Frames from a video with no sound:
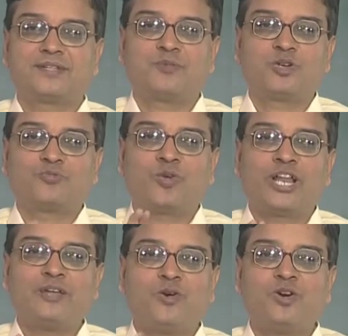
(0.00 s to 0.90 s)
because what
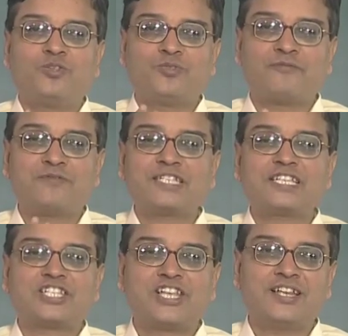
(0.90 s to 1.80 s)
I want to
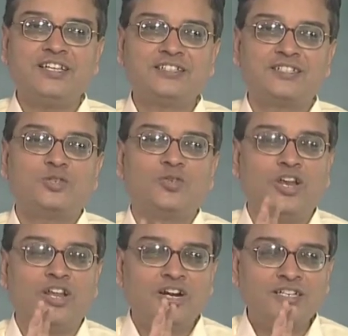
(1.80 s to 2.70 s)
emphasize here is, you
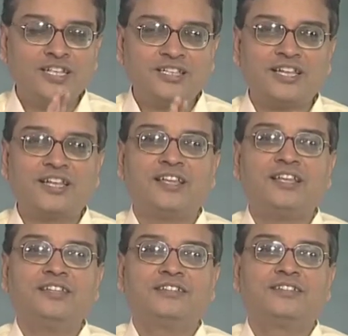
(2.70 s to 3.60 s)
learn the theory,